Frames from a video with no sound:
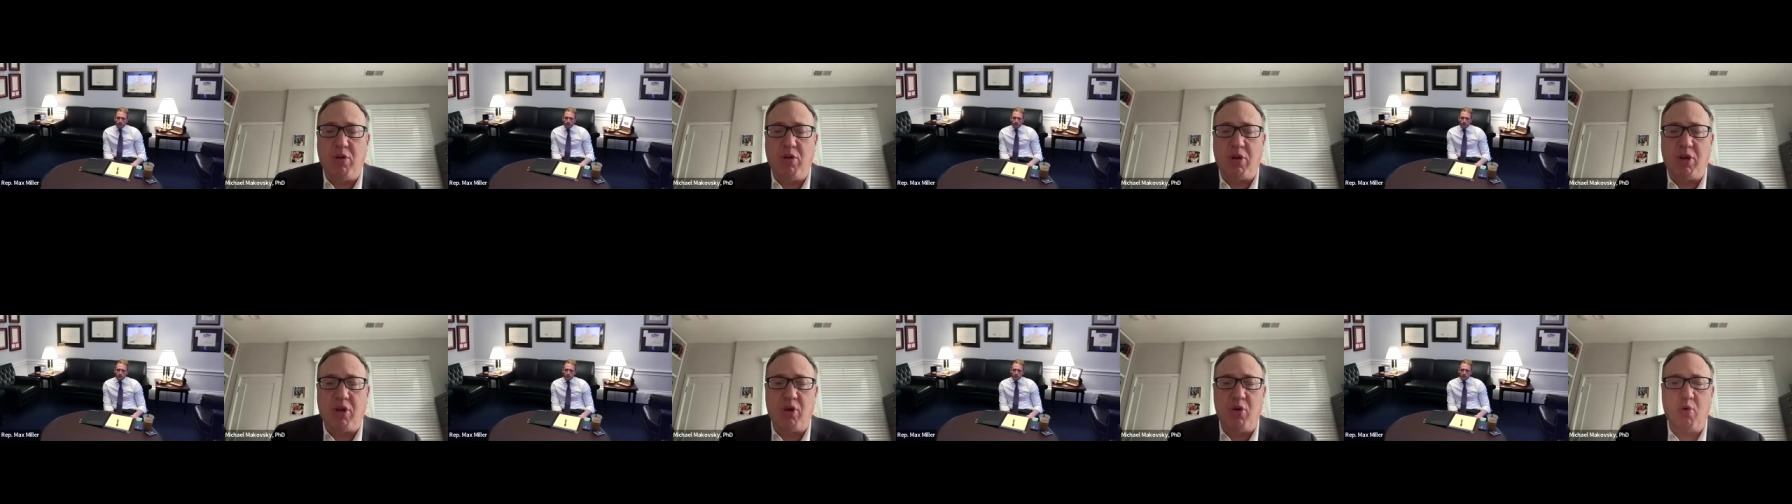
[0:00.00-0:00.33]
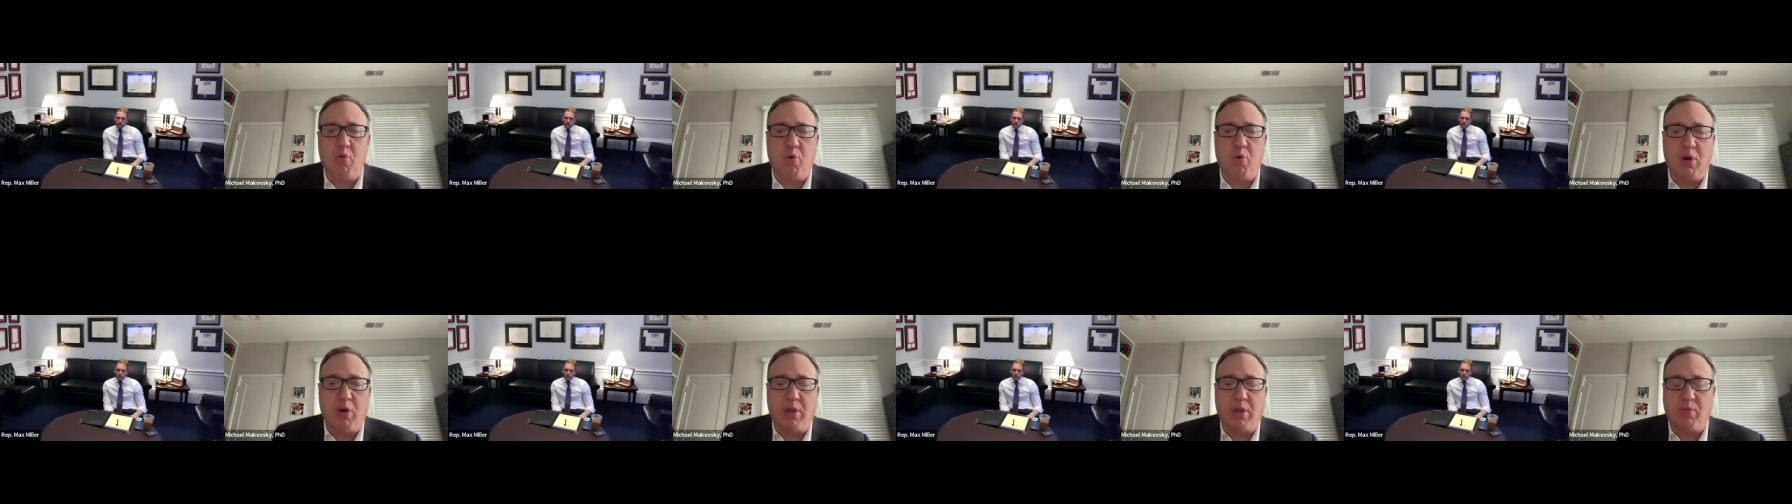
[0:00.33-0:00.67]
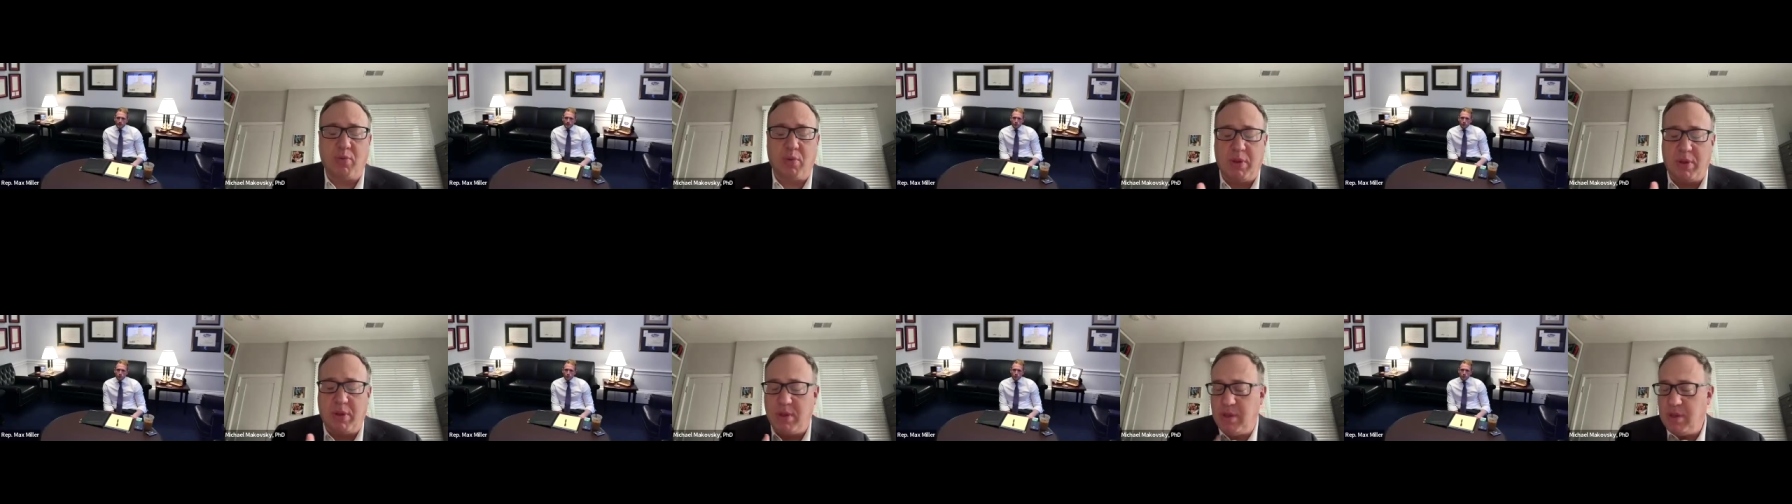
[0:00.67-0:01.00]
Look, you
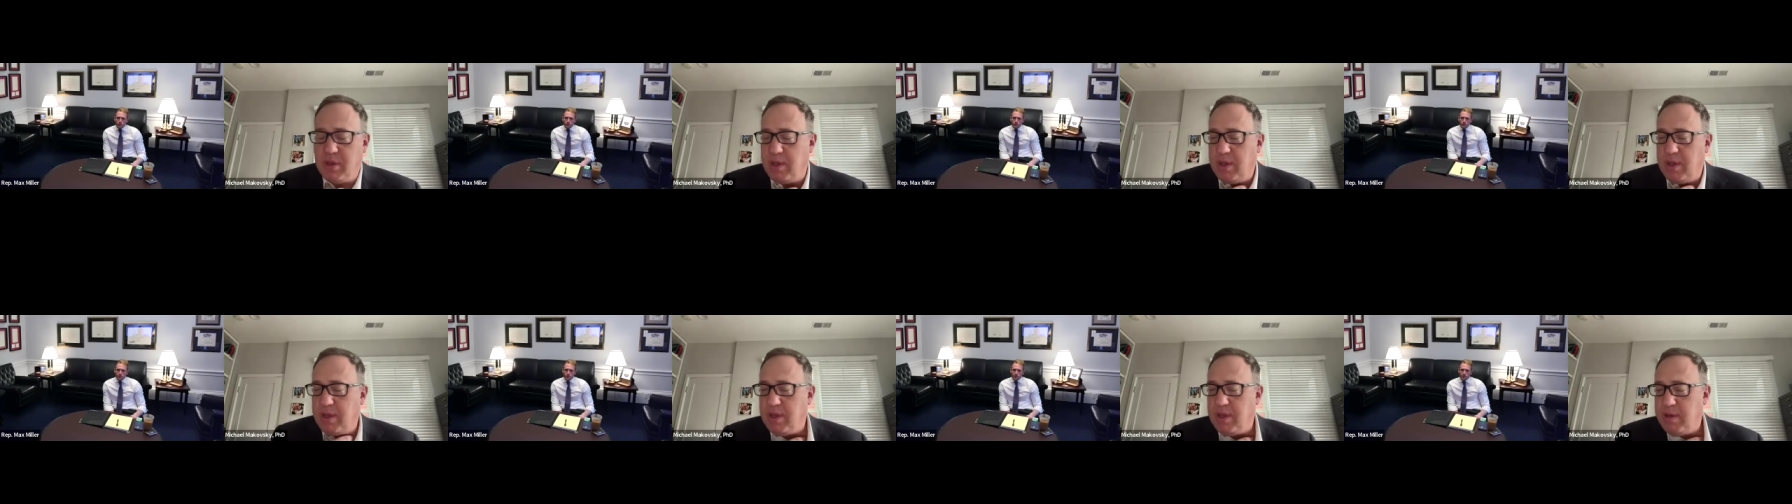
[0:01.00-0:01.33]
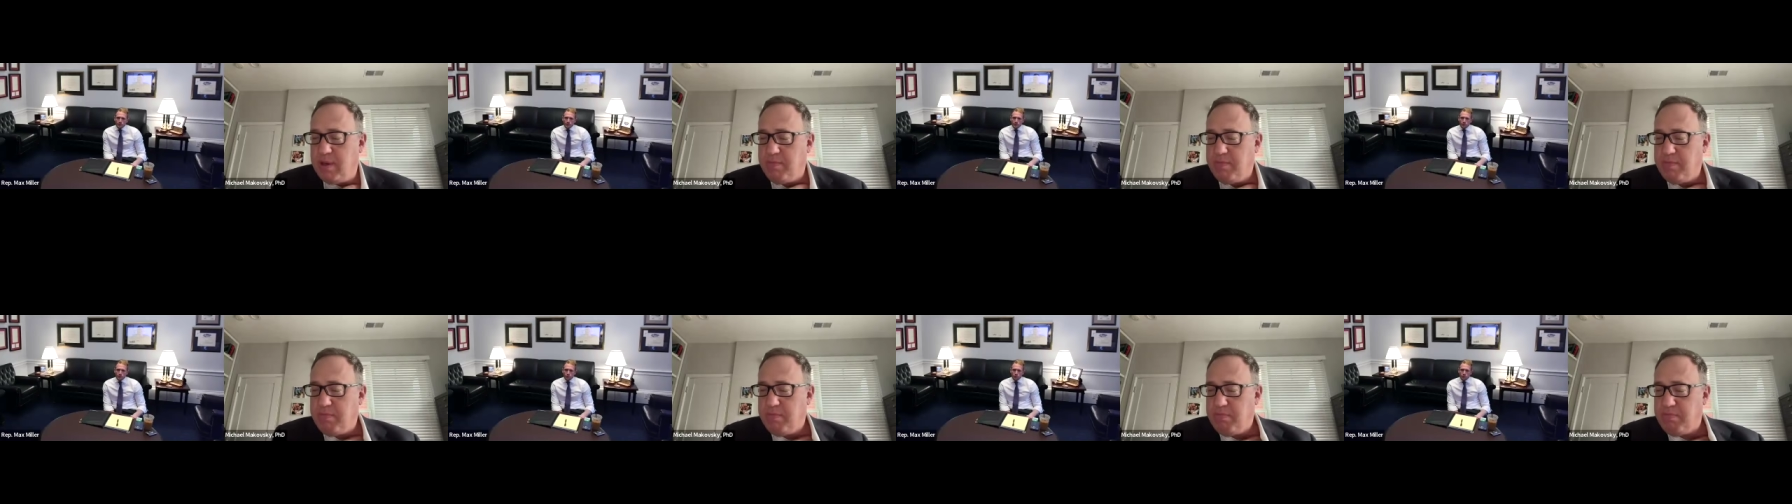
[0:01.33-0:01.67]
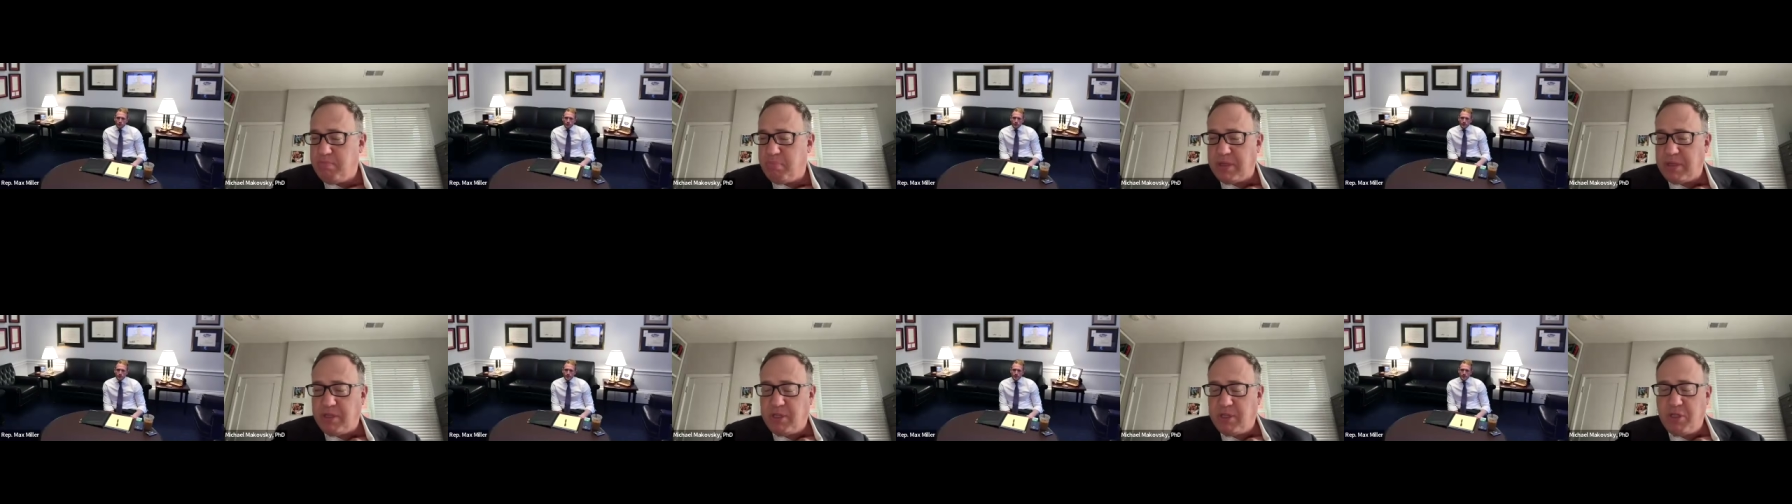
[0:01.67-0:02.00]
worked with
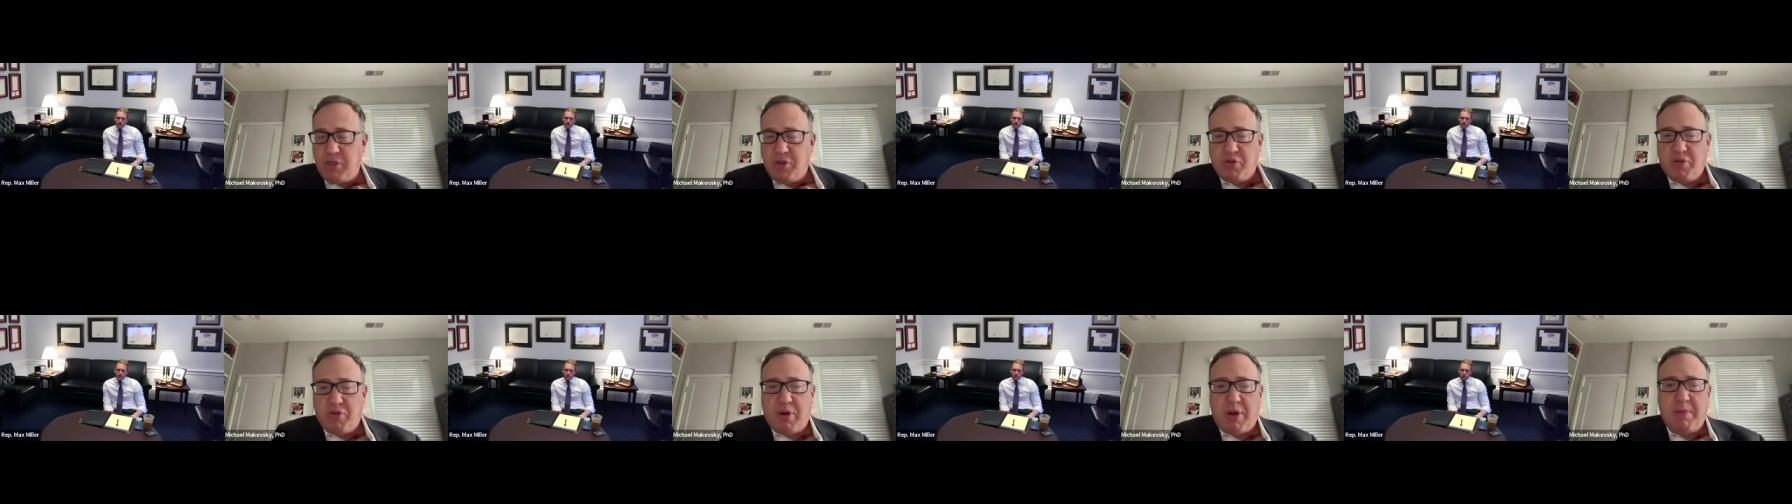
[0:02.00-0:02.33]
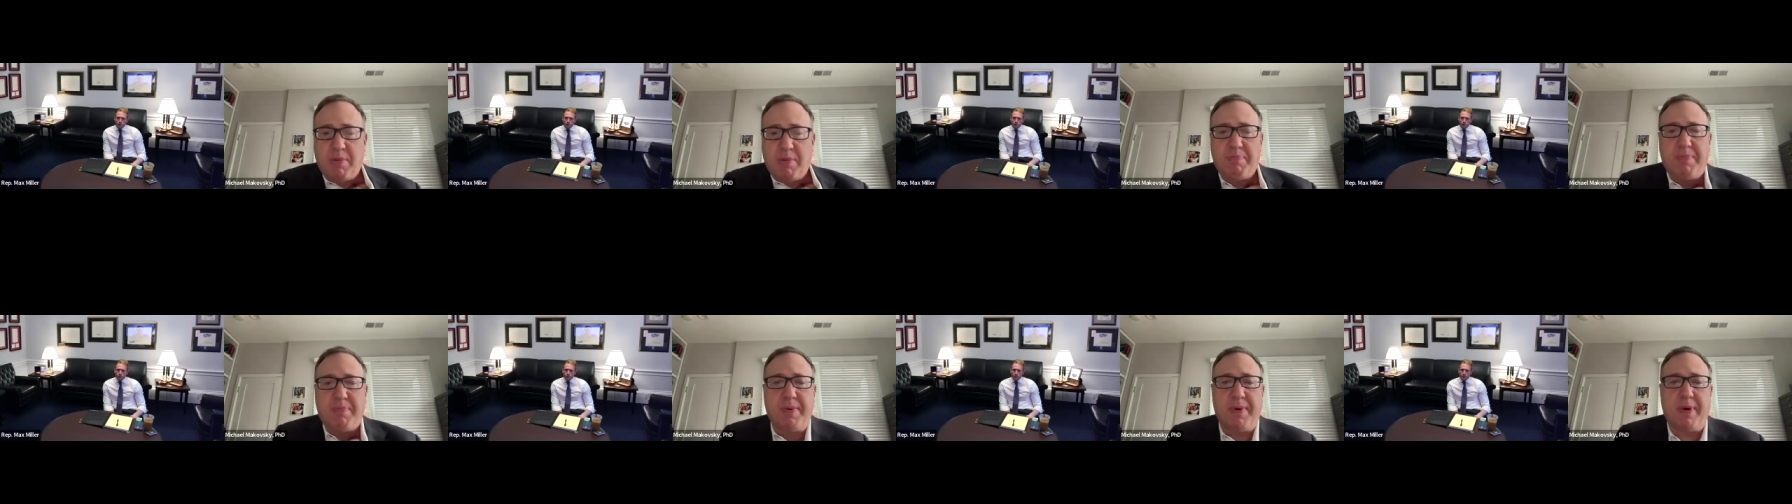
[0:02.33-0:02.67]
President Trump.